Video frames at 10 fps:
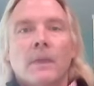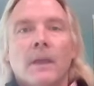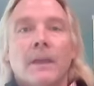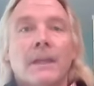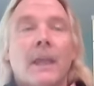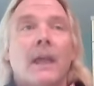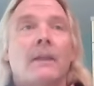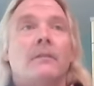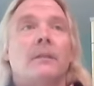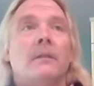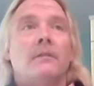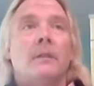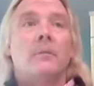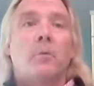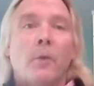And again, it's easy
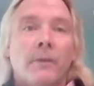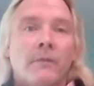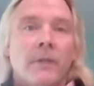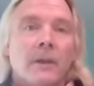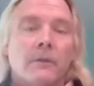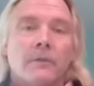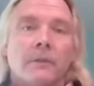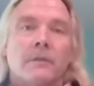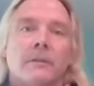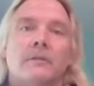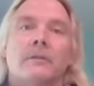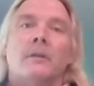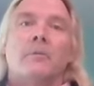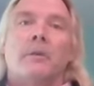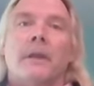to point fingers. It's easy
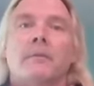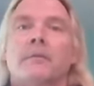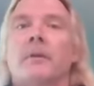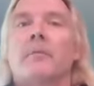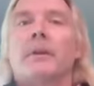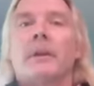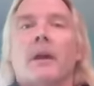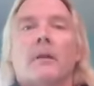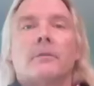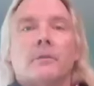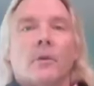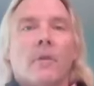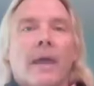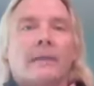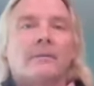to blame somebody else. So
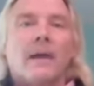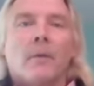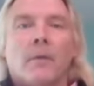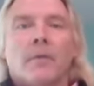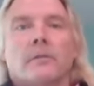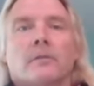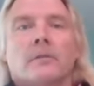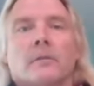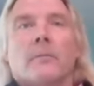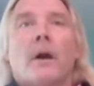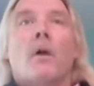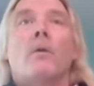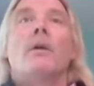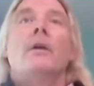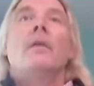that's not what this is
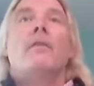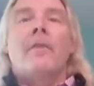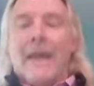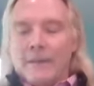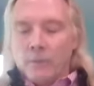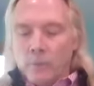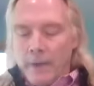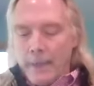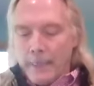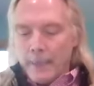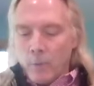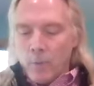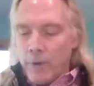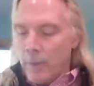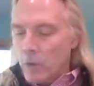about. That's why I think
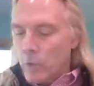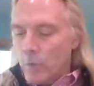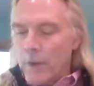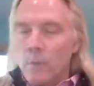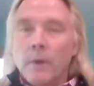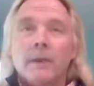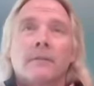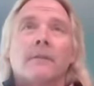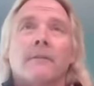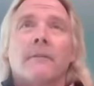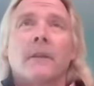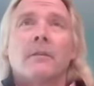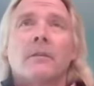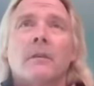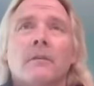one of the great ways to
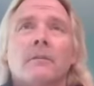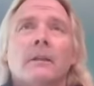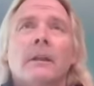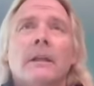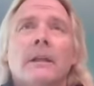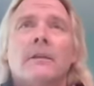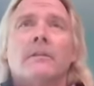fix this is